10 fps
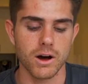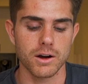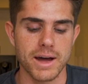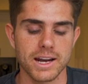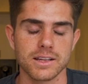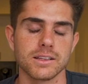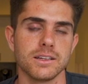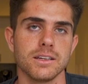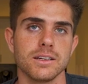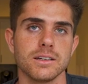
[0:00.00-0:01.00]

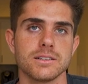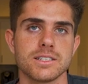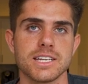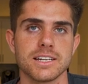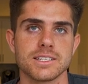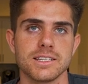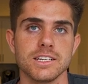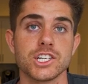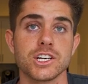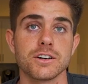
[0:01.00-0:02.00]
automatically sets the
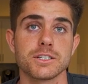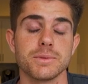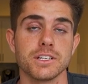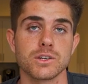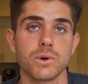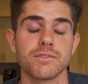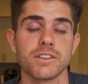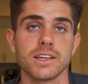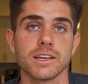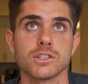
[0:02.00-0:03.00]
shutter speed to
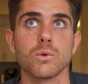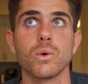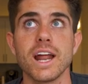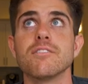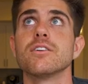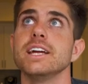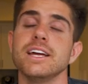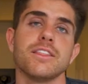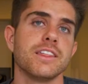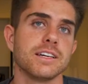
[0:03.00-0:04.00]
whatever
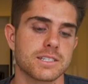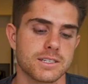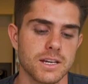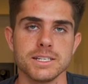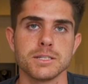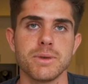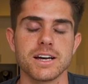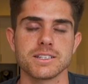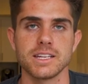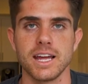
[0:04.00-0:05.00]
it thinks is
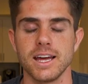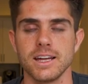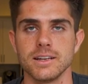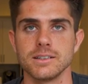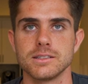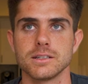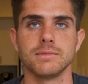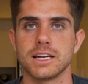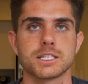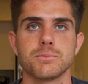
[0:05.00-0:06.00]
best and
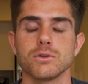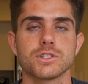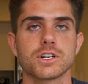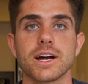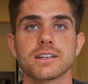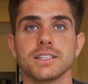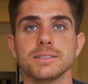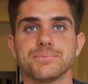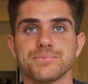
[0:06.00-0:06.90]
exposed correctly.